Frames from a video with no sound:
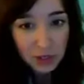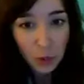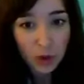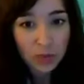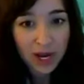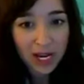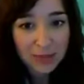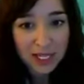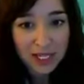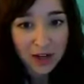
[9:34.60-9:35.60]
decor behind
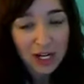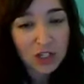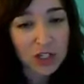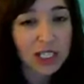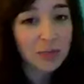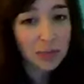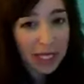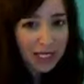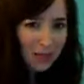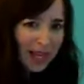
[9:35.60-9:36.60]
me are actually
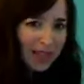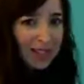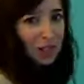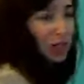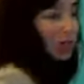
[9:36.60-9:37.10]
placemats that